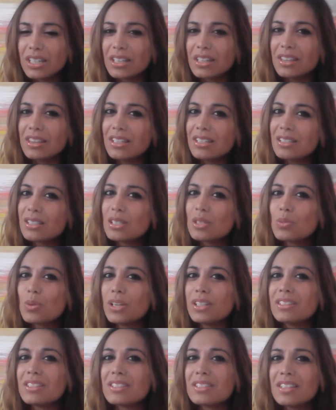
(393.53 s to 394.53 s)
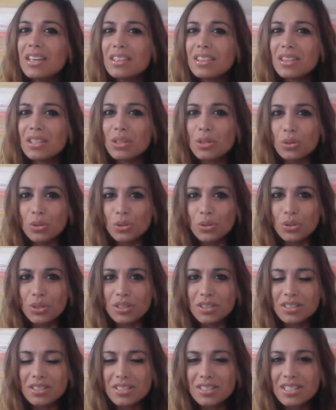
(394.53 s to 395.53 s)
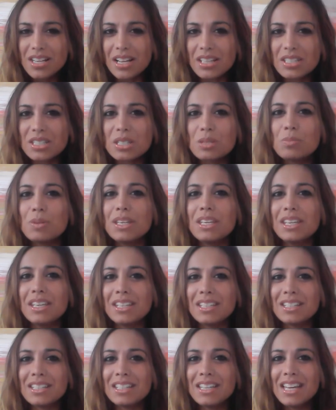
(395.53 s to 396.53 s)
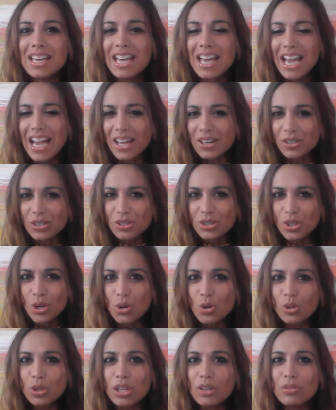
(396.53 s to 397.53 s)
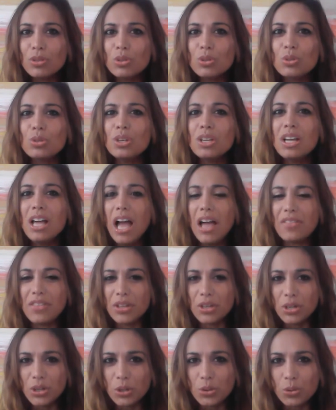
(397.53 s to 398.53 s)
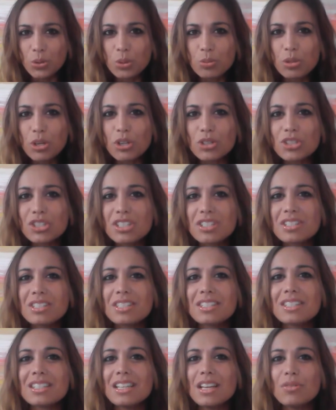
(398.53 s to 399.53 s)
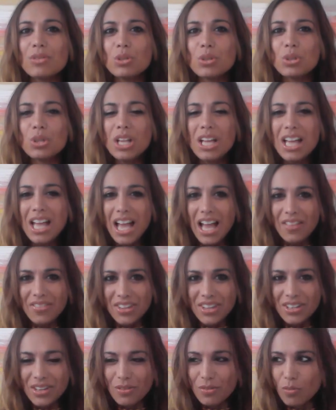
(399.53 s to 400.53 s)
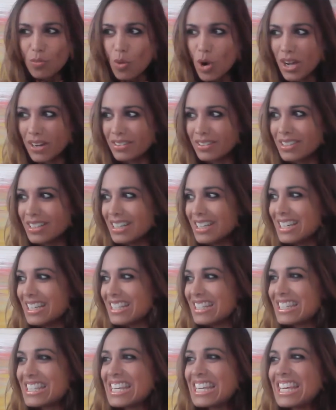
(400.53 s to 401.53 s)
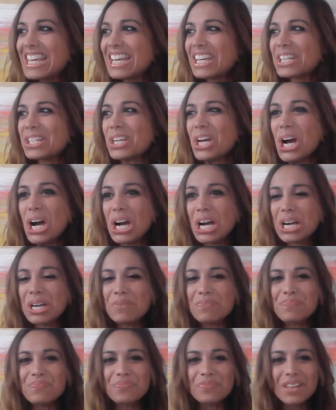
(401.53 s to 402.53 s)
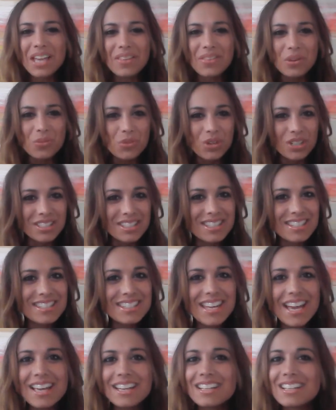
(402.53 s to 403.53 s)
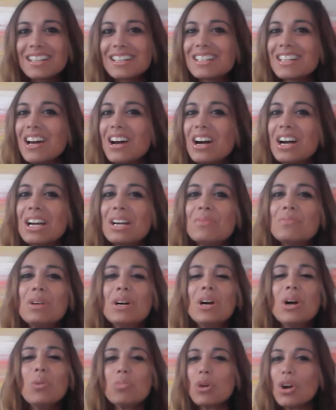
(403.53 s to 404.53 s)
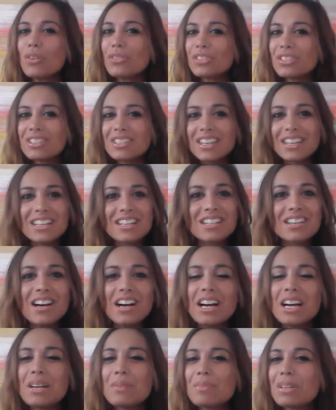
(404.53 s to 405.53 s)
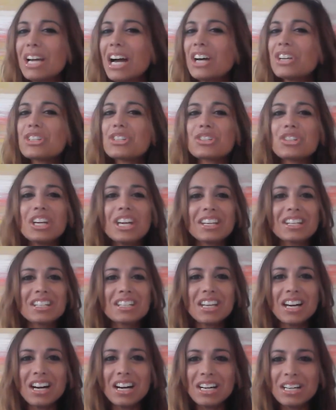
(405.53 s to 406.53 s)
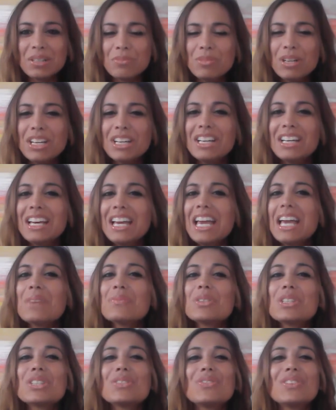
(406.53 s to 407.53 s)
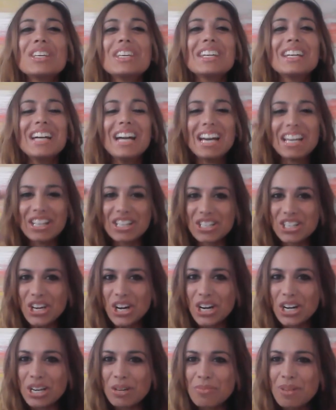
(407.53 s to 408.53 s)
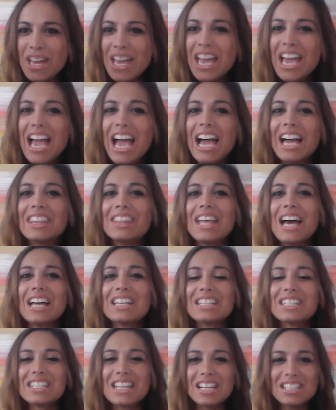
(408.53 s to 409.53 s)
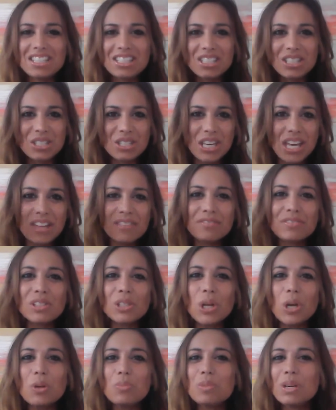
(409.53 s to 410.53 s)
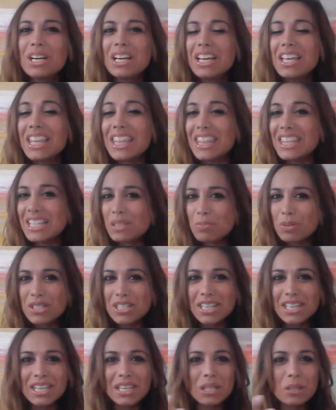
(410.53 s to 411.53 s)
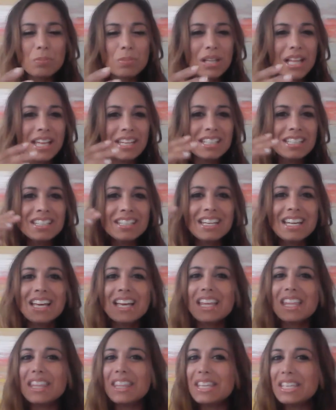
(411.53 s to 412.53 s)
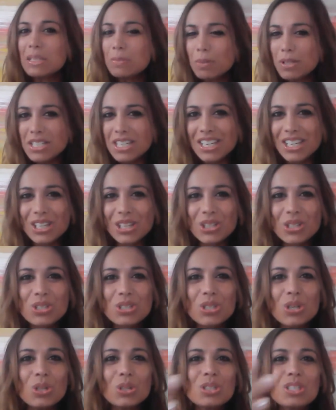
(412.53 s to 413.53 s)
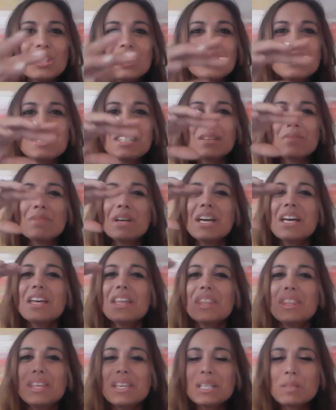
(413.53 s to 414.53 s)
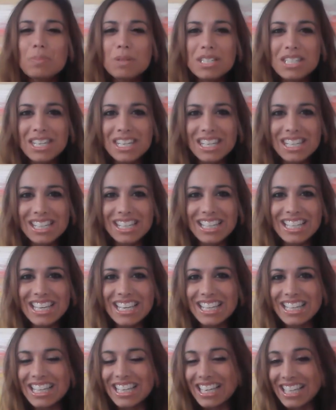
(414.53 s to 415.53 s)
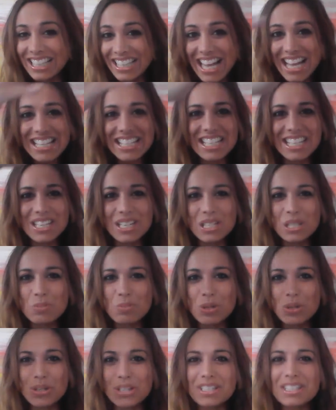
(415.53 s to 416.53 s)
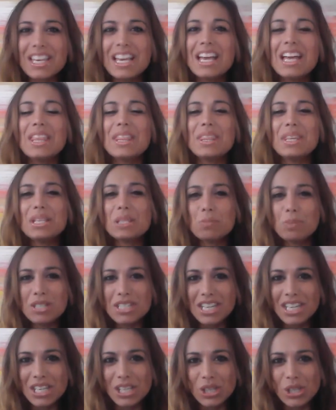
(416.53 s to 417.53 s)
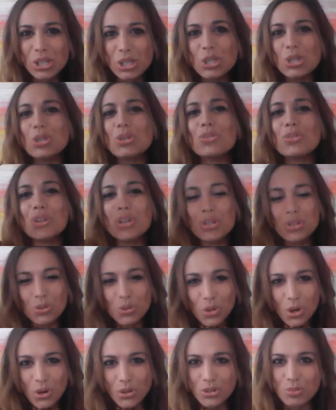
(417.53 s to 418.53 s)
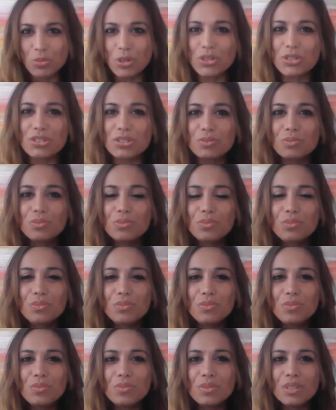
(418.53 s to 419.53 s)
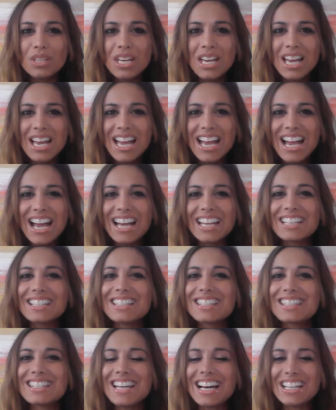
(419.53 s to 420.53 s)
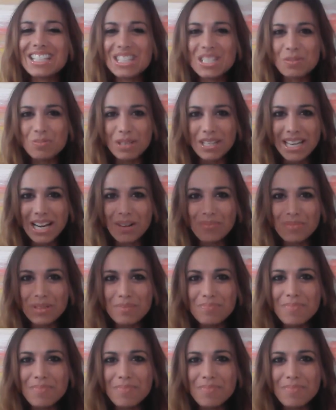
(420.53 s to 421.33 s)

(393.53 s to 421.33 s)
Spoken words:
this is when Satyog starts to begin at a soul level, and then at a group consciousness level, and then at one city at a time, and then one state at a time, province at a time, country at a time, hemisphere at a time, and that starts to envelope this particular planet, this particular solar system, this particular galactic experience, this particular universal cosmos. And it starts to become the